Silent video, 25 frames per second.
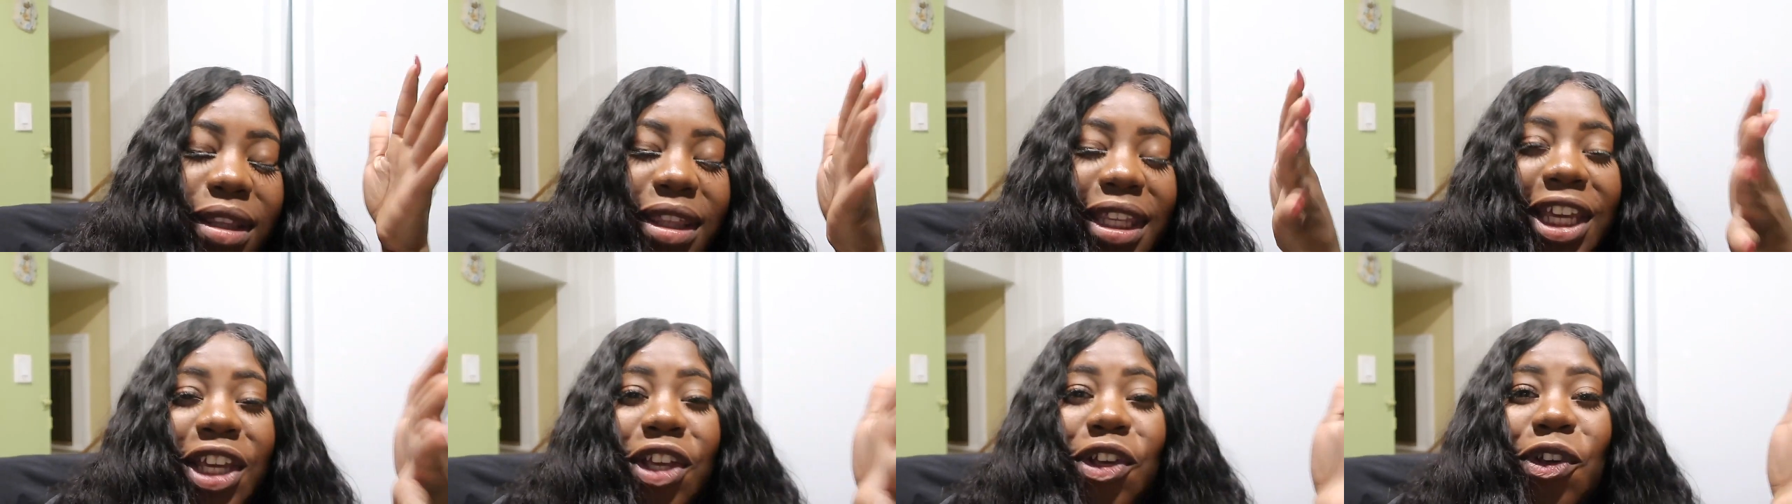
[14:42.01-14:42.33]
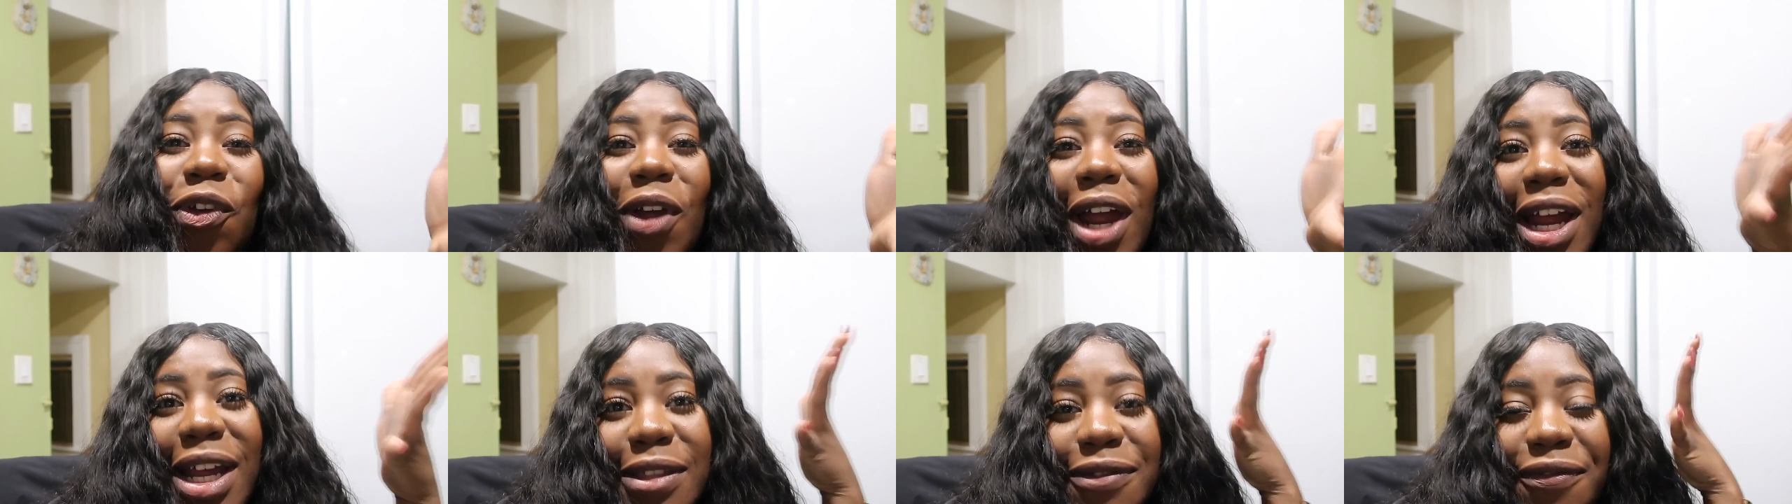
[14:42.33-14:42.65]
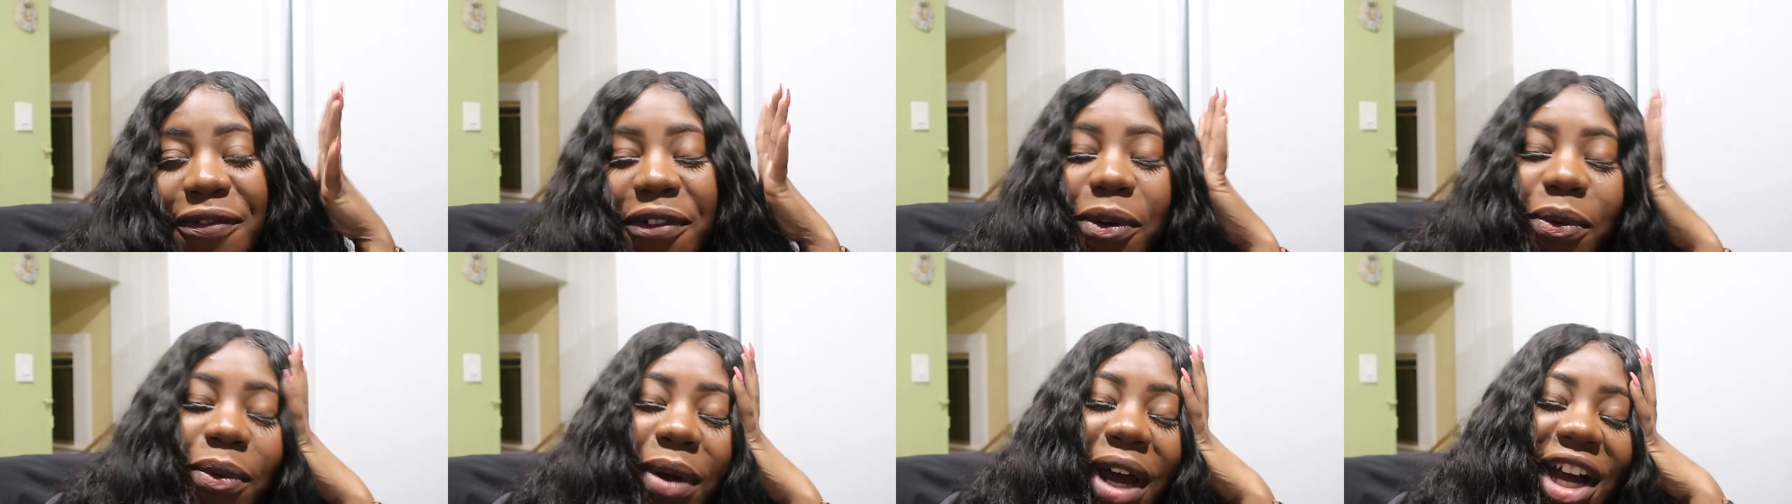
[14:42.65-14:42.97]
thank you guys
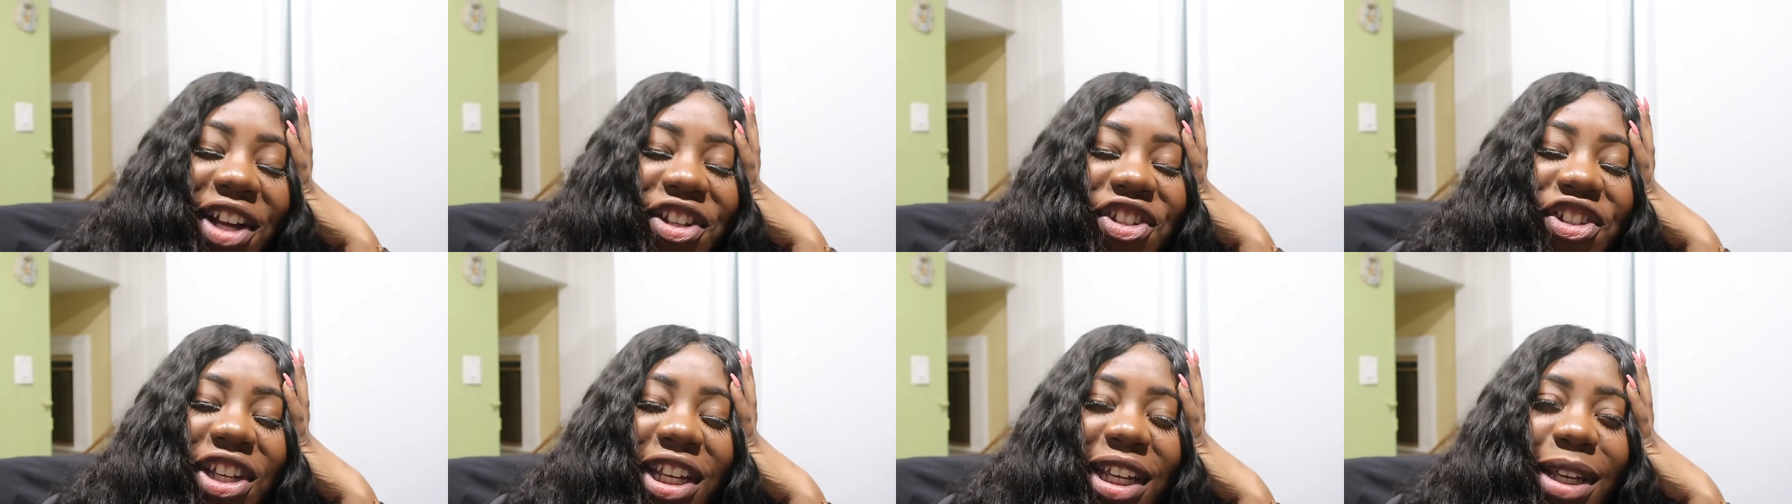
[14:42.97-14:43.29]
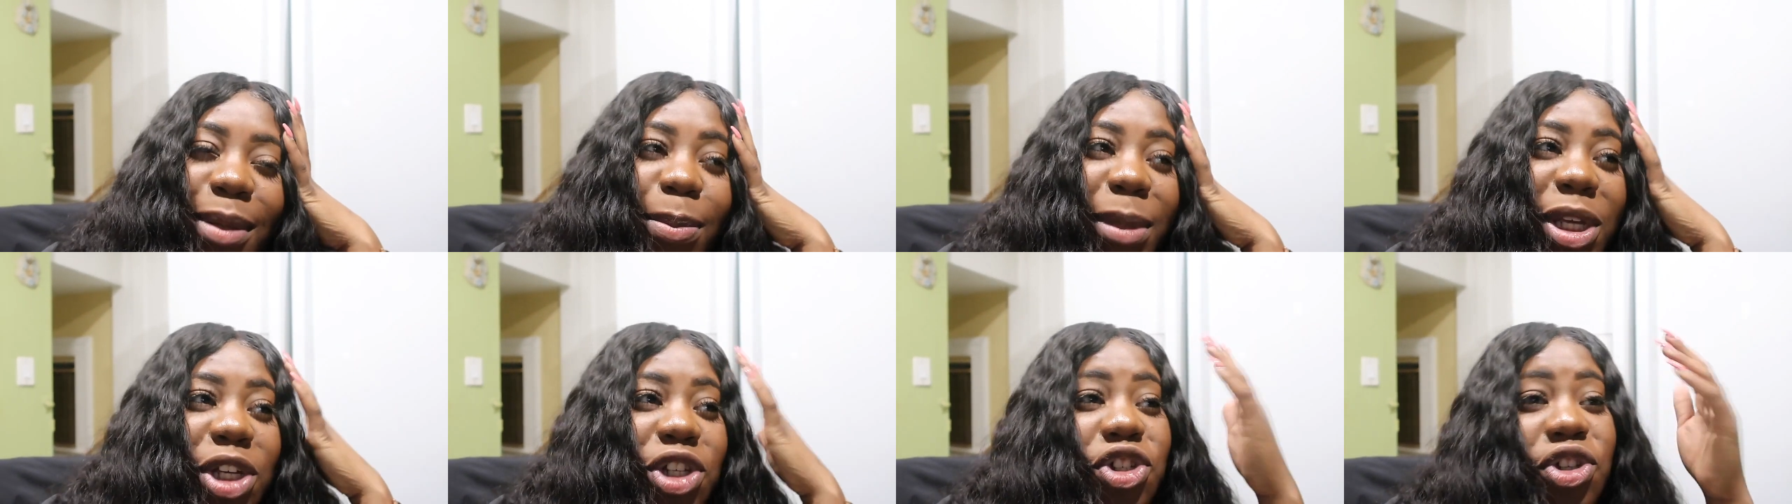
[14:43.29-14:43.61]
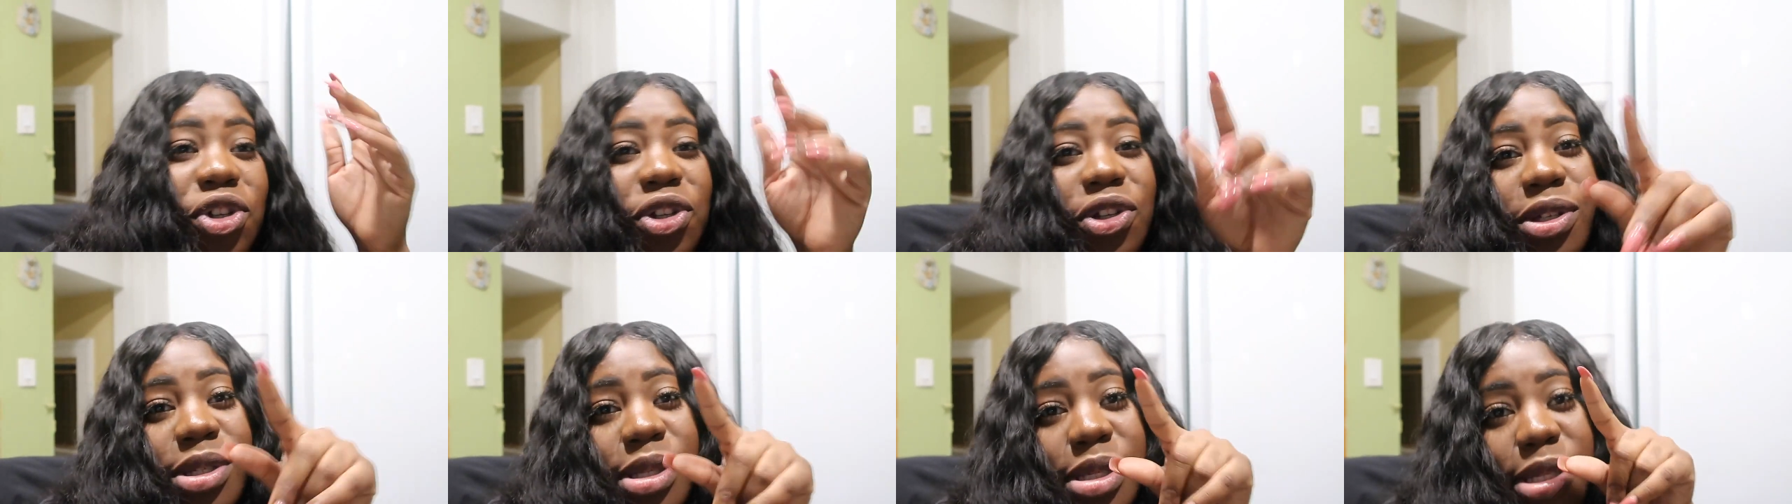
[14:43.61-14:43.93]
for watching. Make sure
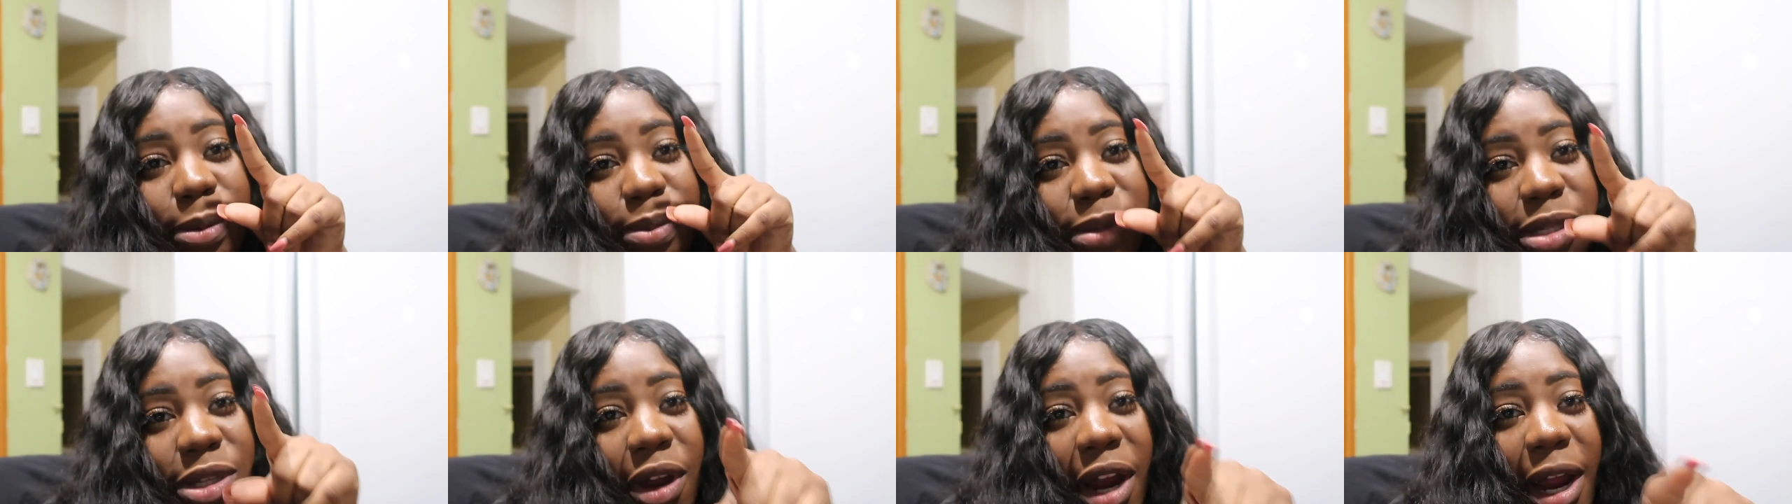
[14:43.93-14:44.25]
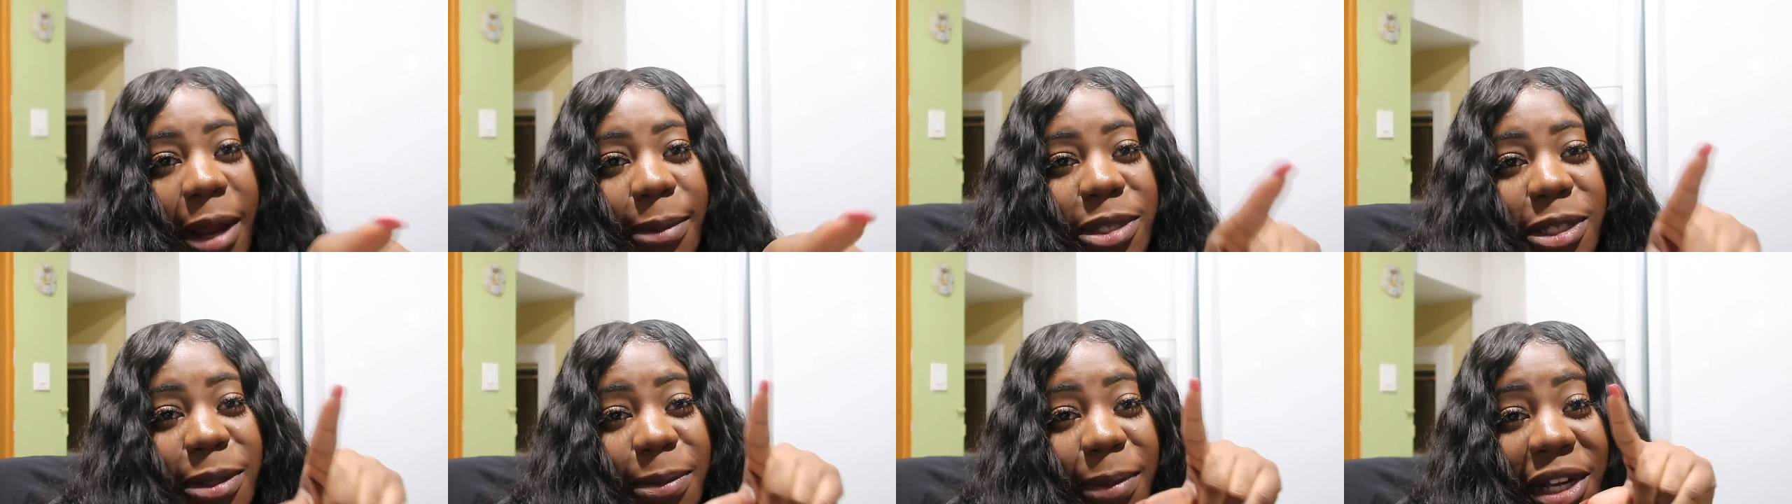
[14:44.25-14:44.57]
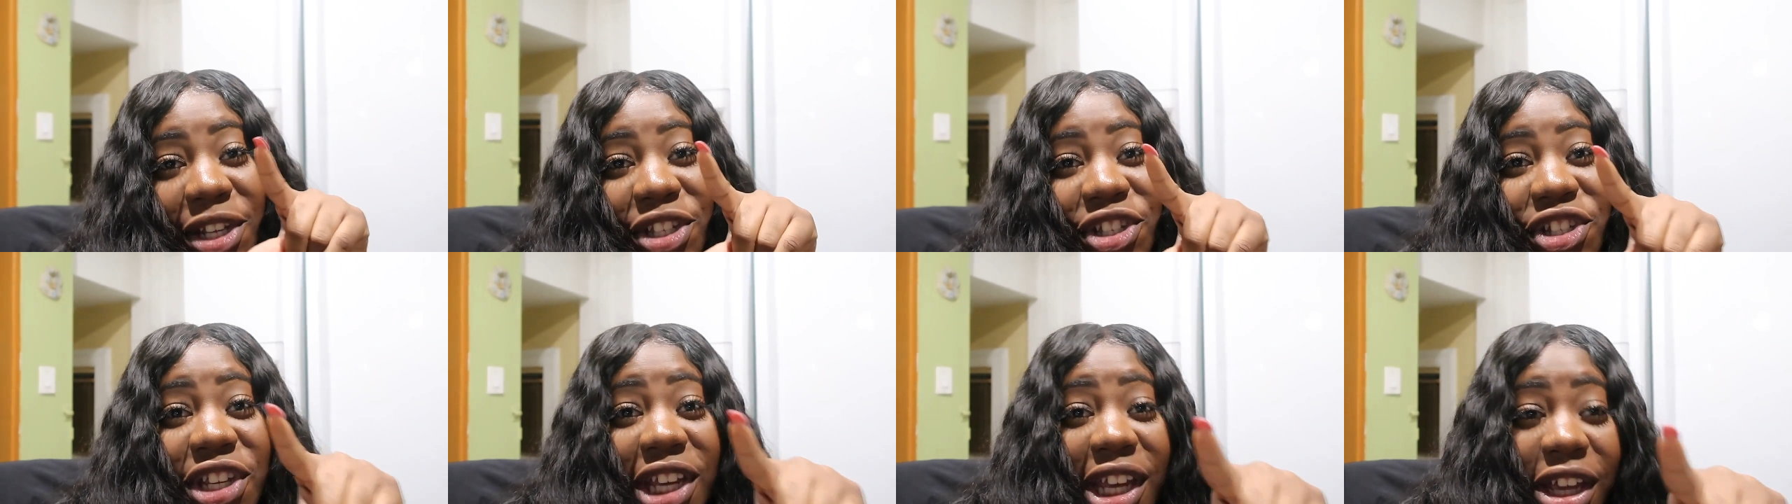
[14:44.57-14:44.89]
you subscribe to my
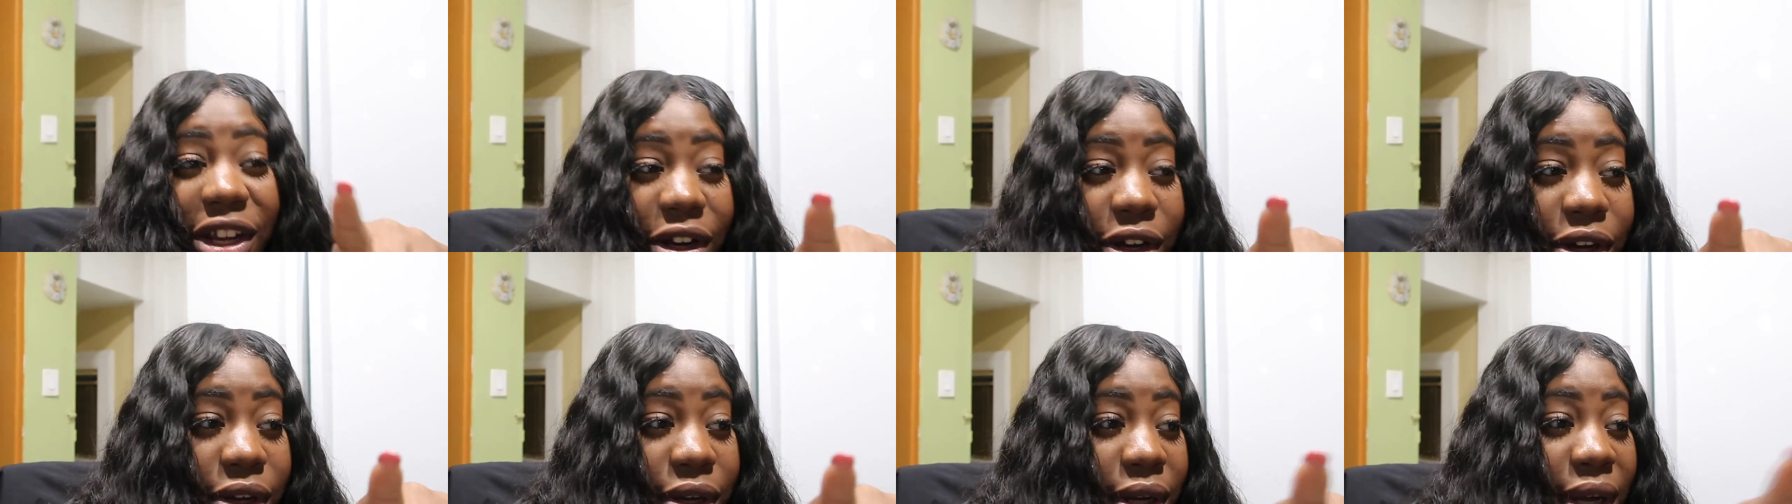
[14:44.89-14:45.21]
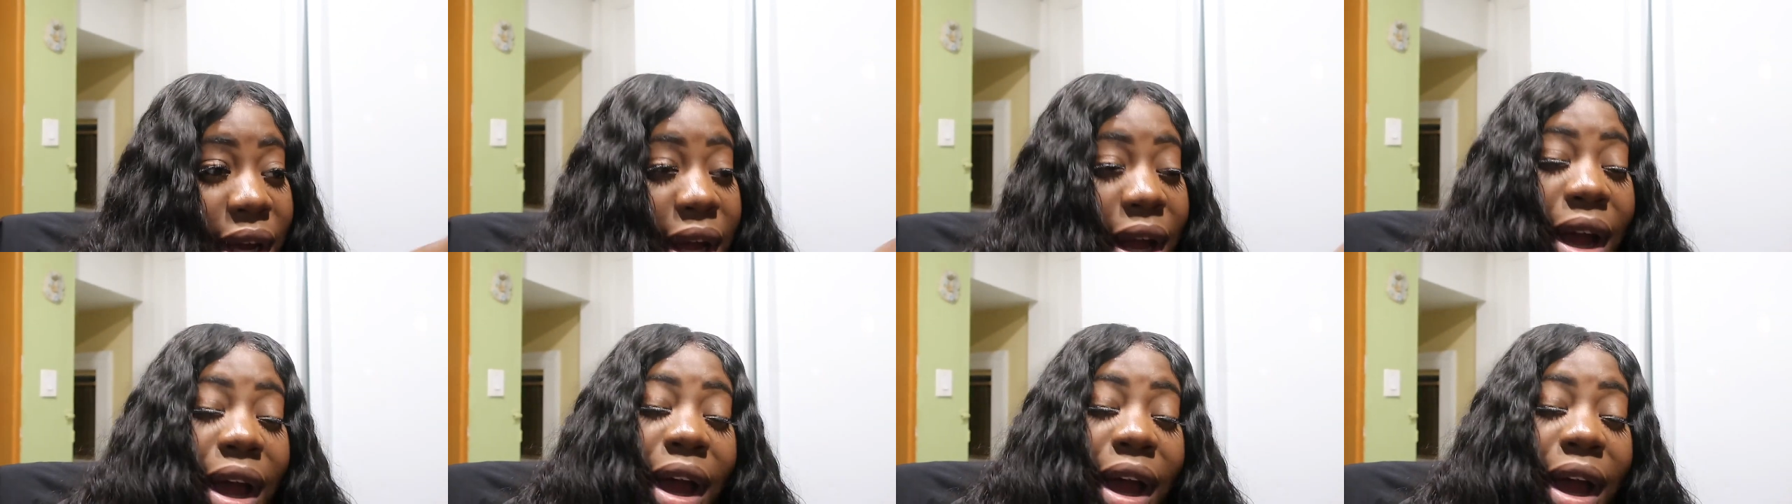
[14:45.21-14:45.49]
channel,